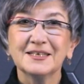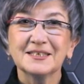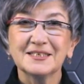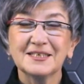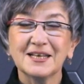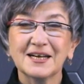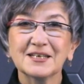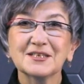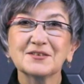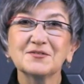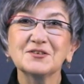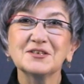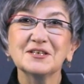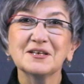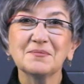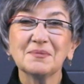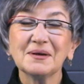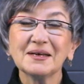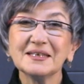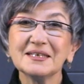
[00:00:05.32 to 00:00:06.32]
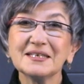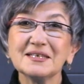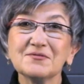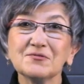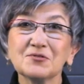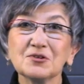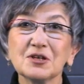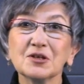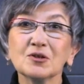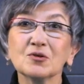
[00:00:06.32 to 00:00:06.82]
Hello guys!
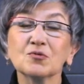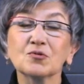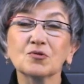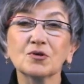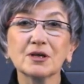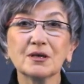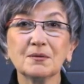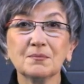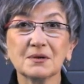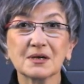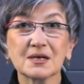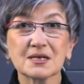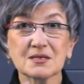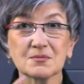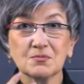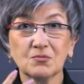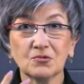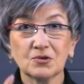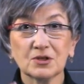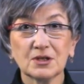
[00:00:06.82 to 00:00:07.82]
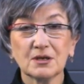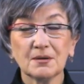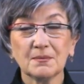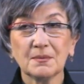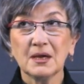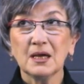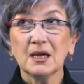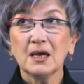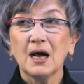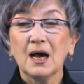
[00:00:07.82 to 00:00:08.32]
Today in the lesson we will
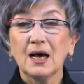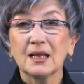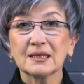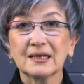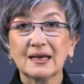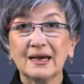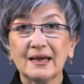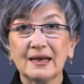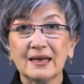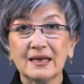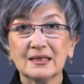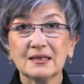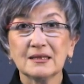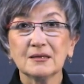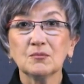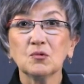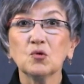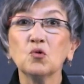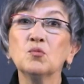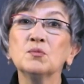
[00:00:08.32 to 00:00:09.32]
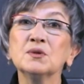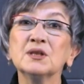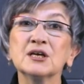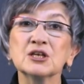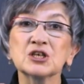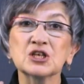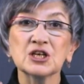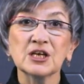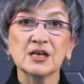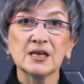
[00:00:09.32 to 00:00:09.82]
consider the algorithm of
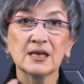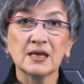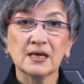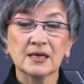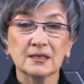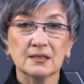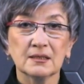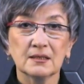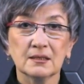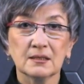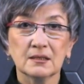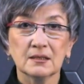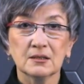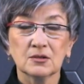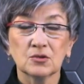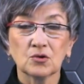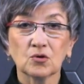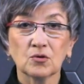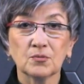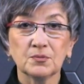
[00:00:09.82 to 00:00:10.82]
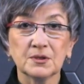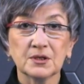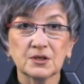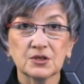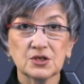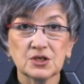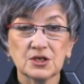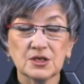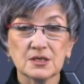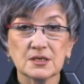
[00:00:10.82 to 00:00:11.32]
multiplication of fractional
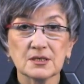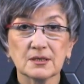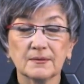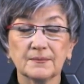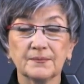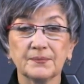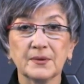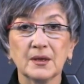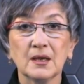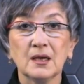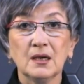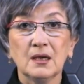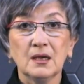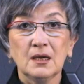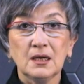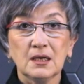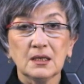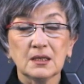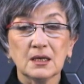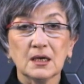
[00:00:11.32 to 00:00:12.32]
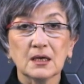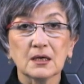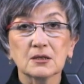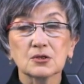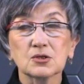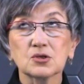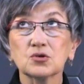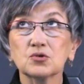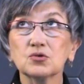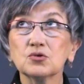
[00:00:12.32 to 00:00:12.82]
numbers. So
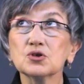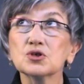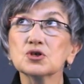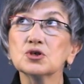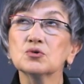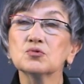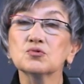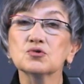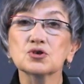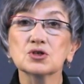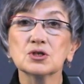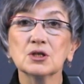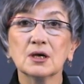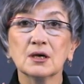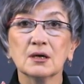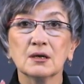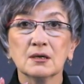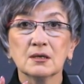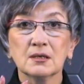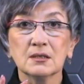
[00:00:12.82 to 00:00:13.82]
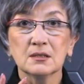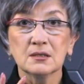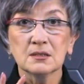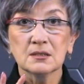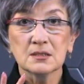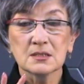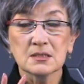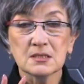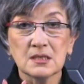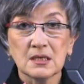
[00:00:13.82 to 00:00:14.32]
what do we need?
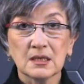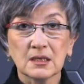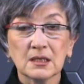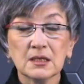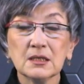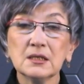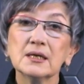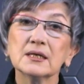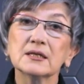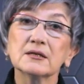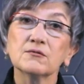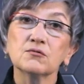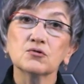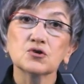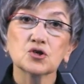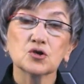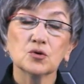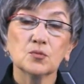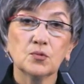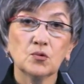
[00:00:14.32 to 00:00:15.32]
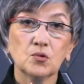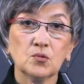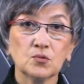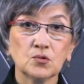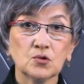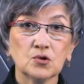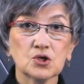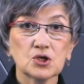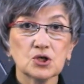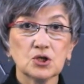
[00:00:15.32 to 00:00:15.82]
To multiply fractional
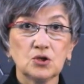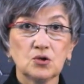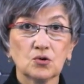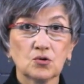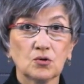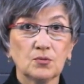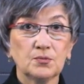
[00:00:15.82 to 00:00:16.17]
numbers?